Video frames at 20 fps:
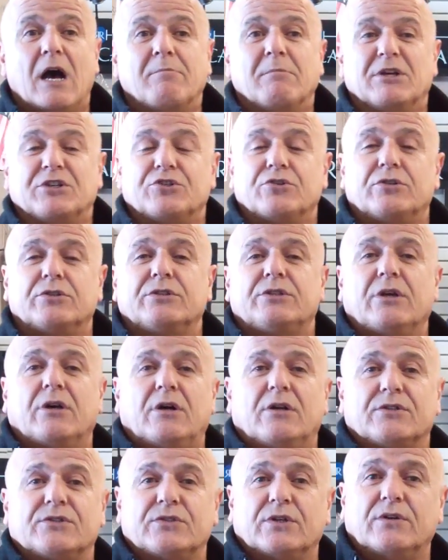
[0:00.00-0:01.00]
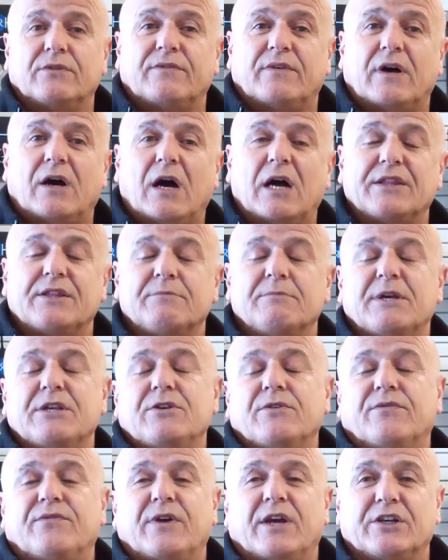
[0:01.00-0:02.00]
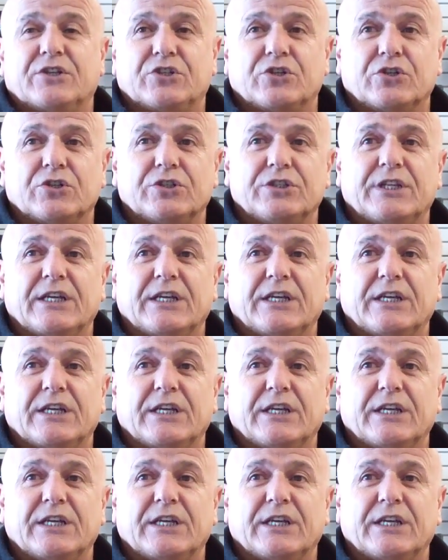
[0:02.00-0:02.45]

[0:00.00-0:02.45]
Majority also of other manufacturers,